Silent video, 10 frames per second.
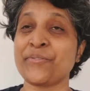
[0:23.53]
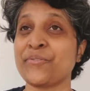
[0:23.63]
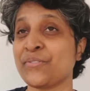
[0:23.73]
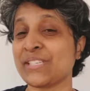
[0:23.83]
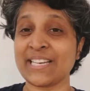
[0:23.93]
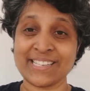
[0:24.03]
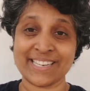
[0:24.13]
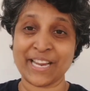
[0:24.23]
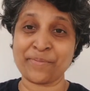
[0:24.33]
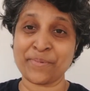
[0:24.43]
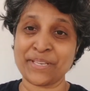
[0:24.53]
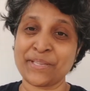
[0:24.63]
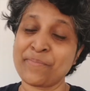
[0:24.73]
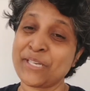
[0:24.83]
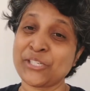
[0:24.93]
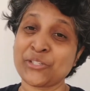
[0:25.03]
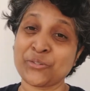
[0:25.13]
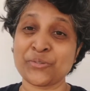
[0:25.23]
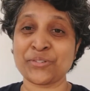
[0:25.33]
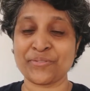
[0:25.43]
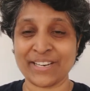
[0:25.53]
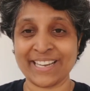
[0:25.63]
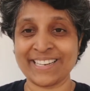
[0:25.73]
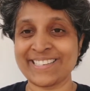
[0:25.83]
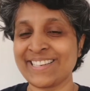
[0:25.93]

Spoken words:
sun can be the major source of light